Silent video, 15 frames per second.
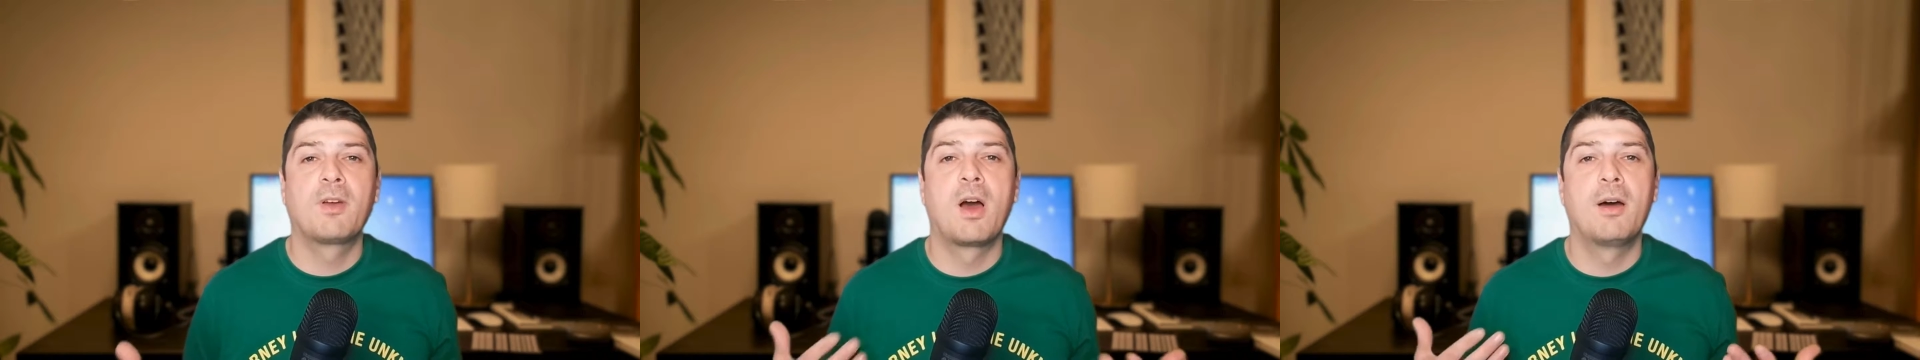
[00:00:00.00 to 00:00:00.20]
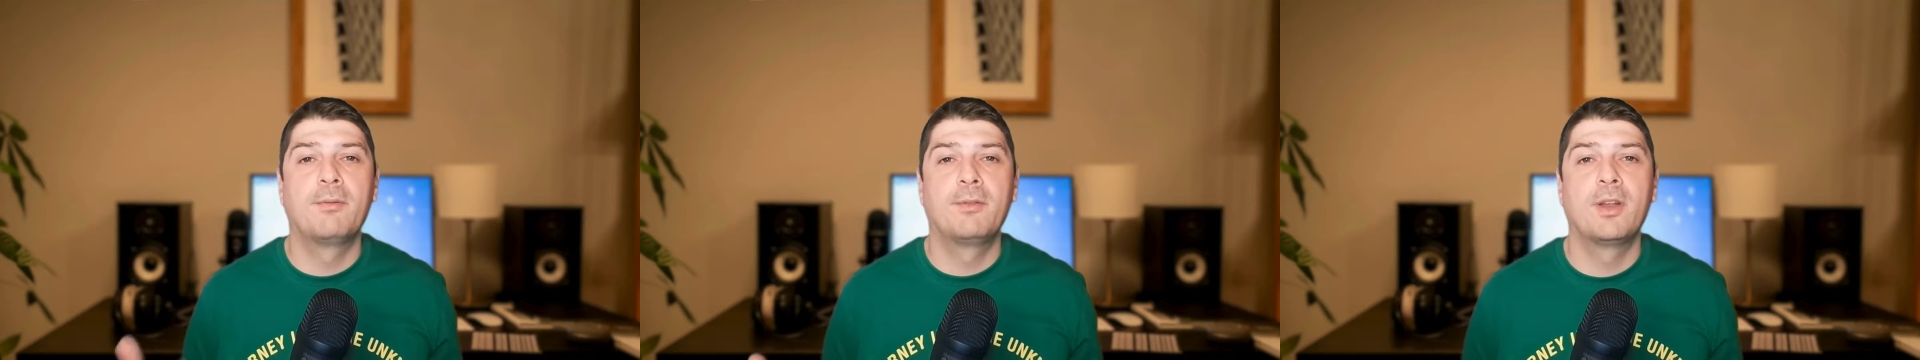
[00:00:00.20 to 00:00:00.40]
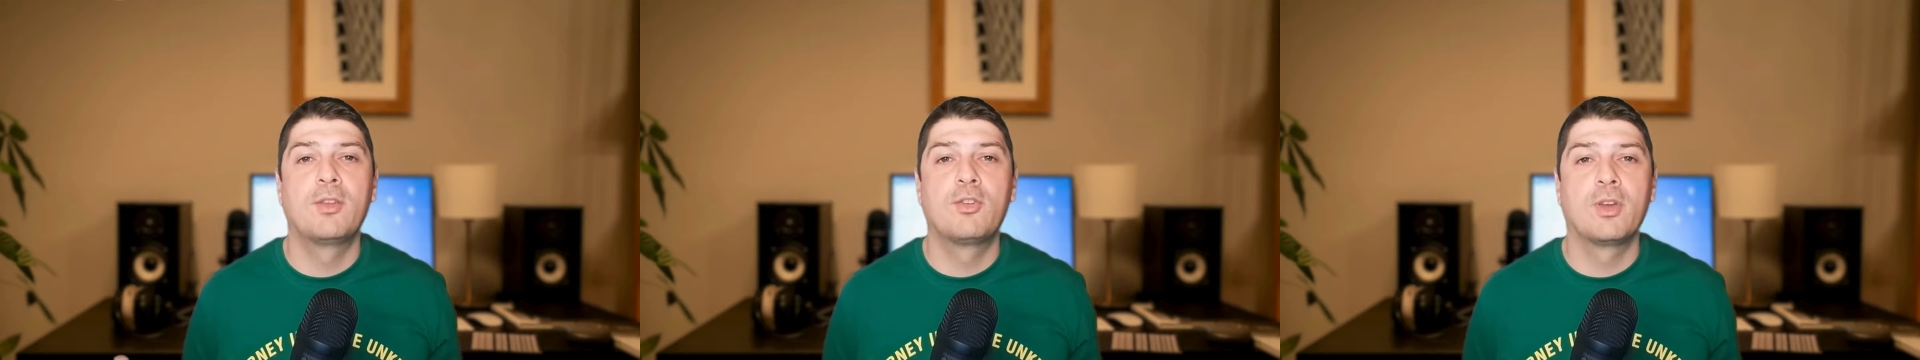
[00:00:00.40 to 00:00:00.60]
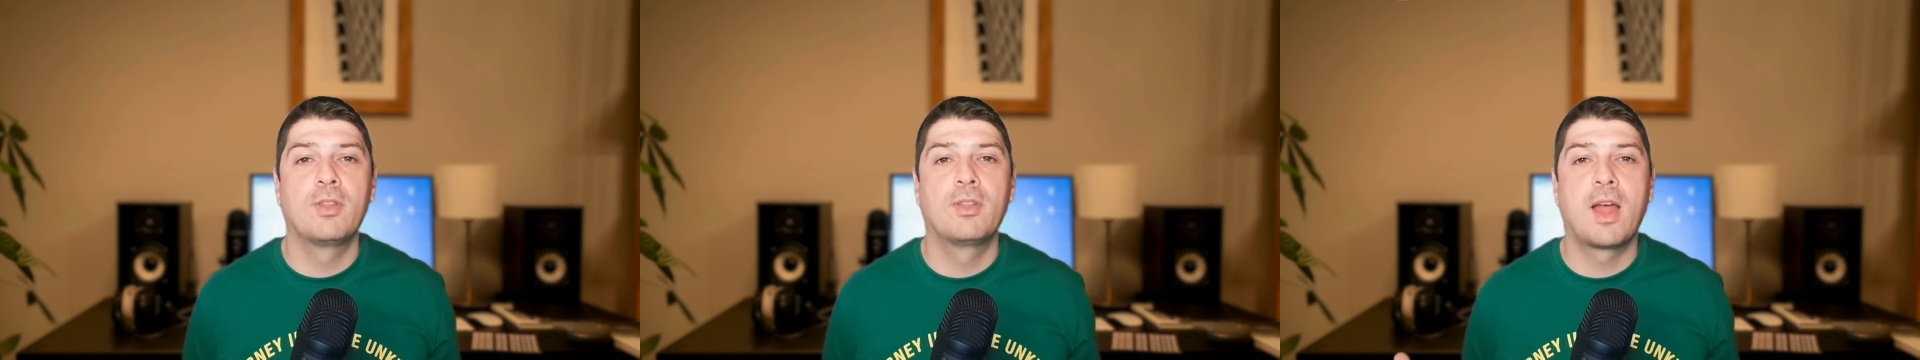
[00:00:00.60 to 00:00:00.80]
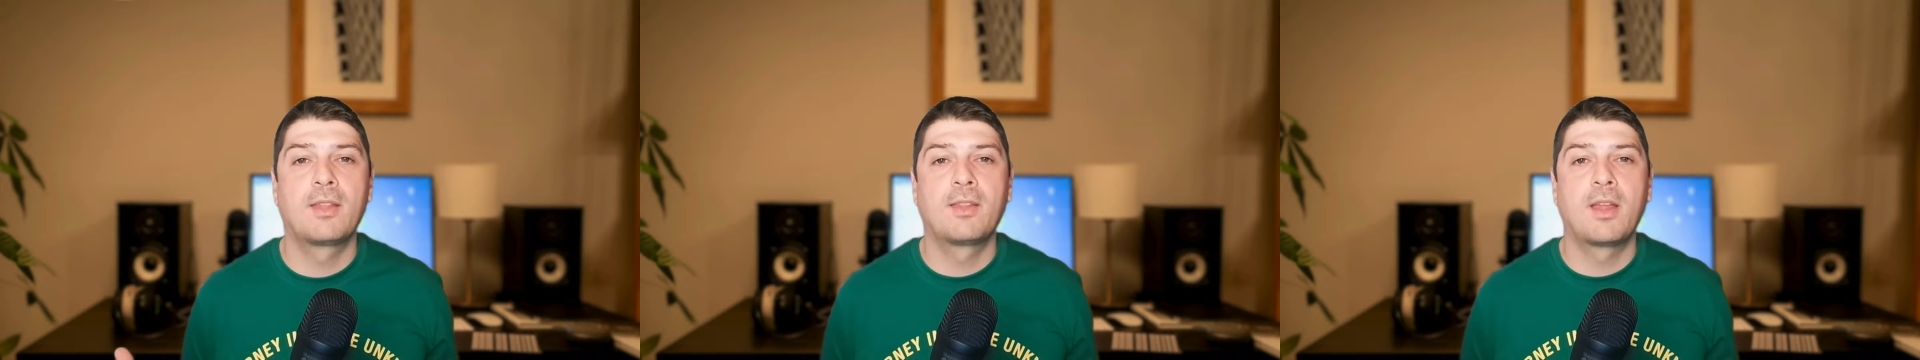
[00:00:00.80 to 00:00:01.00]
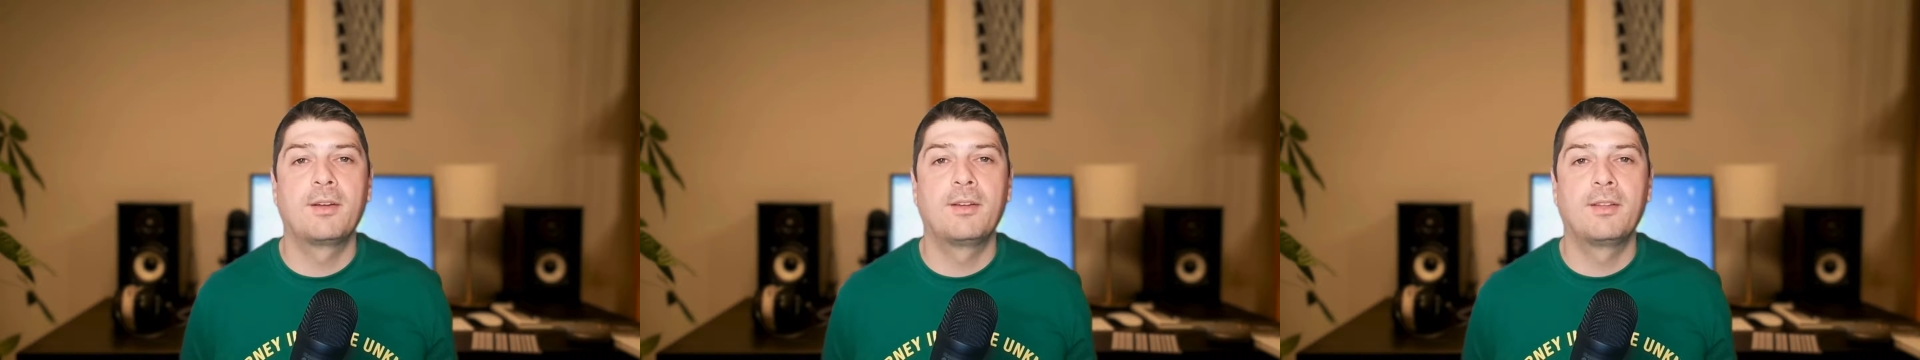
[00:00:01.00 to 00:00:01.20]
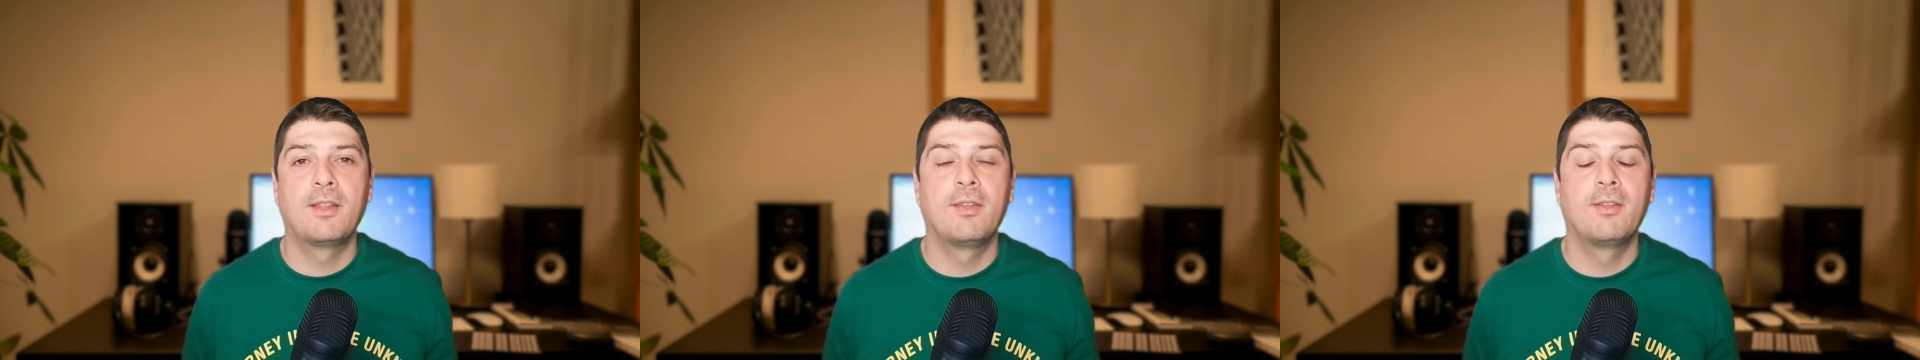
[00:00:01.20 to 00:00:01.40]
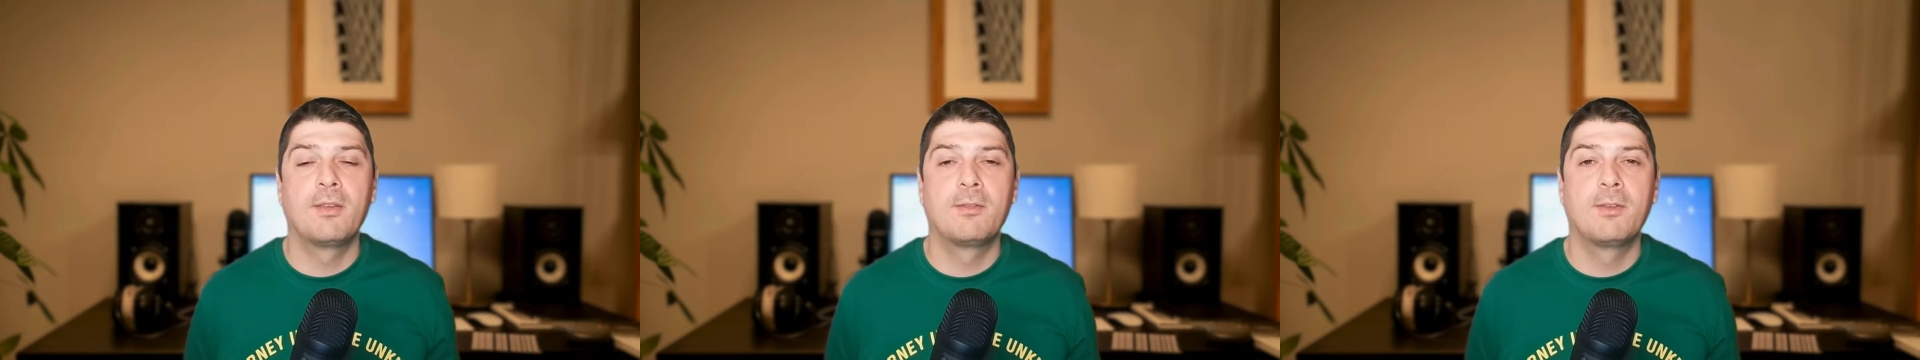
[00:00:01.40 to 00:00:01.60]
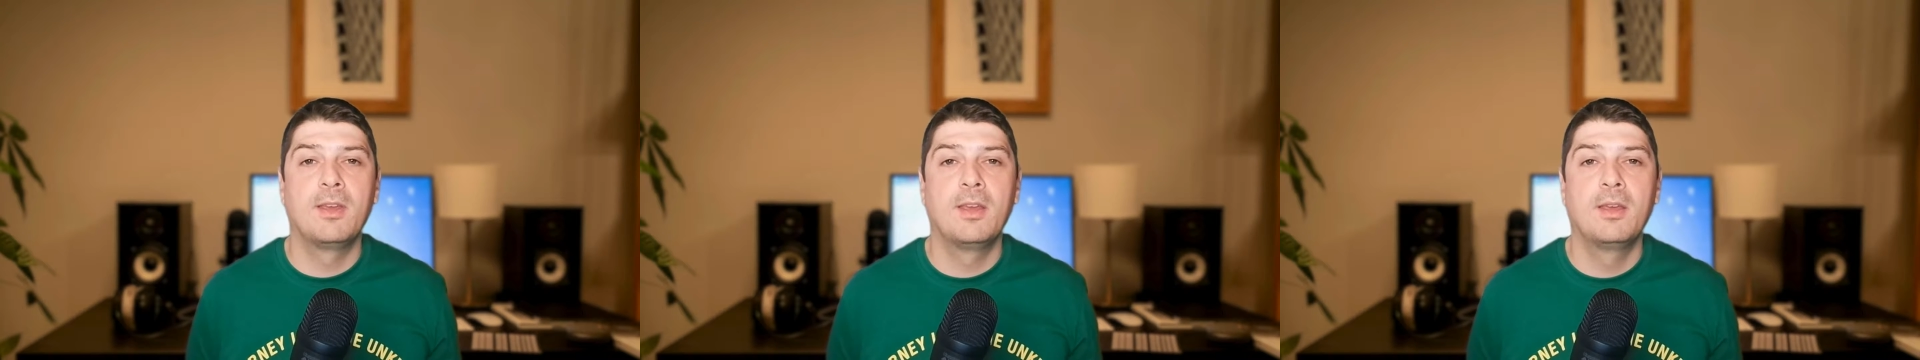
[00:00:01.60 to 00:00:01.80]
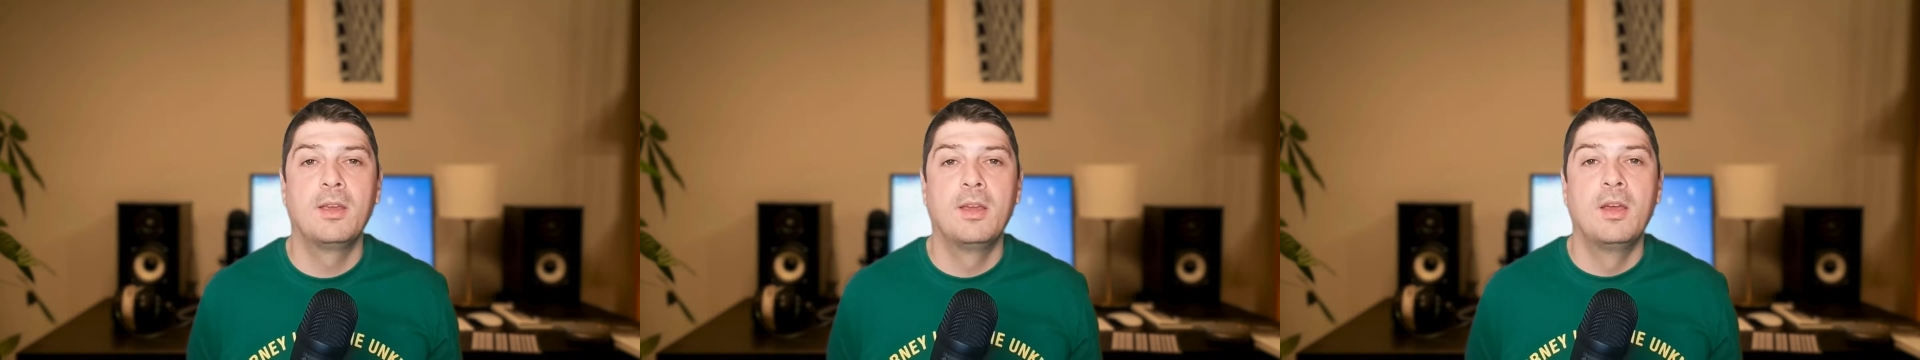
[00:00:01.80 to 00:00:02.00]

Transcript: coverage and data redundancy,